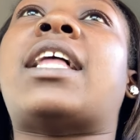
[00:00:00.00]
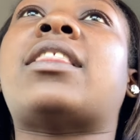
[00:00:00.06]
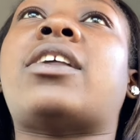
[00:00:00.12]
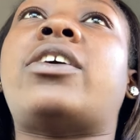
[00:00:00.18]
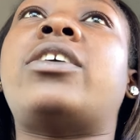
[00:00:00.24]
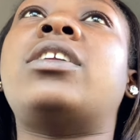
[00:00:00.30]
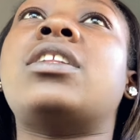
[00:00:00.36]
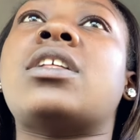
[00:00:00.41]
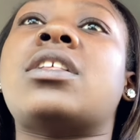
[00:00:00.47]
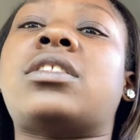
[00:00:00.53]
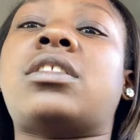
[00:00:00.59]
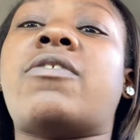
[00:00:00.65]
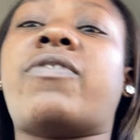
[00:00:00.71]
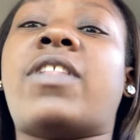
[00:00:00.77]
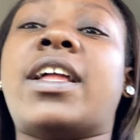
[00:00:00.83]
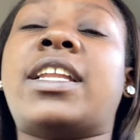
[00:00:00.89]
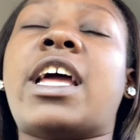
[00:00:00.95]
Learning and
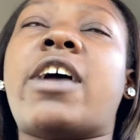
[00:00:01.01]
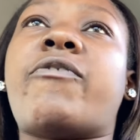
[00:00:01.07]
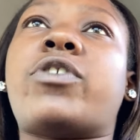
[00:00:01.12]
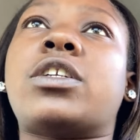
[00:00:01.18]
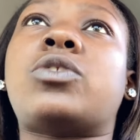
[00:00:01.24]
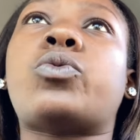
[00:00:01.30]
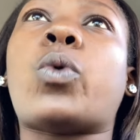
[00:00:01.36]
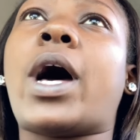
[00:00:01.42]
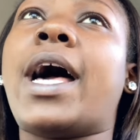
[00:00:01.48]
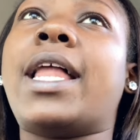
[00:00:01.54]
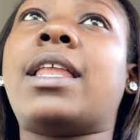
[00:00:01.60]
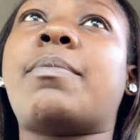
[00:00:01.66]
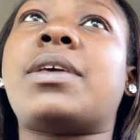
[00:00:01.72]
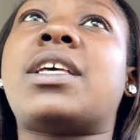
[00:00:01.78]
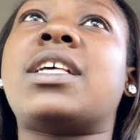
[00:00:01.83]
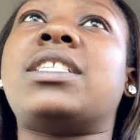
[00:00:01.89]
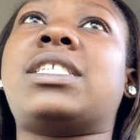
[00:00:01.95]
stuff like that for Twyla.
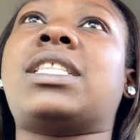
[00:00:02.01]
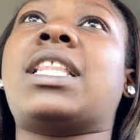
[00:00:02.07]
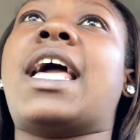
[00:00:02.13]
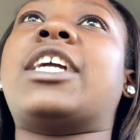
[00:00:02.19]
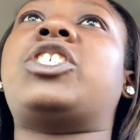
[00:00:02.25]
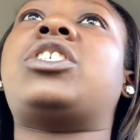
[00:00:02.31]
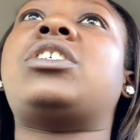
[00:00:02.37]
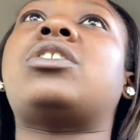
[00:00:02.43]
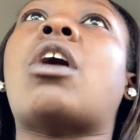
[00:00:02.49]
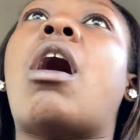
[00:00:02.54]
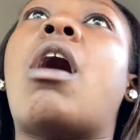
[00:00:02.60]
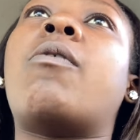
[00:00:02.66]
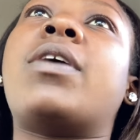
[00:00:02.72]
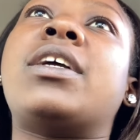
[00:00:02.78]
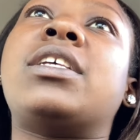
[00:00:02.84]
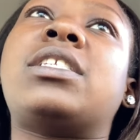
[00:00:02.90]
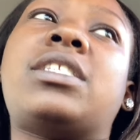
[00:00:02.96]
Because, like, she's
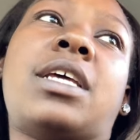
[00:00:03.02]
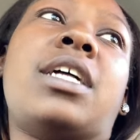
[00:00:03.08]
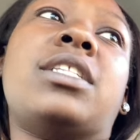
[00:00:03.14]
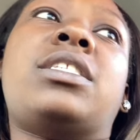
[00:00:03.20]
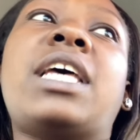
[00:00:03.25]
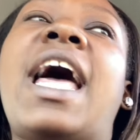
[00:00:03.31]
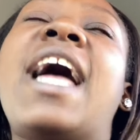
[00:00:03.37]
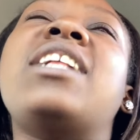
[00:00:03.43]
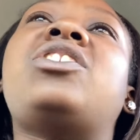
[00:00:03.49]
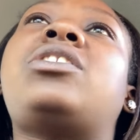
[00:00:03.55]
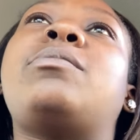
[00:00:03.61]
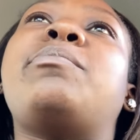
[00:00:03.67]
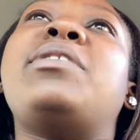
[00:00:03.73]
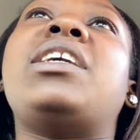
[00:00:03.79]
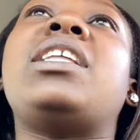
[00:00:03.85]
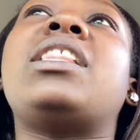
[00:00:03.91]
always attached to me.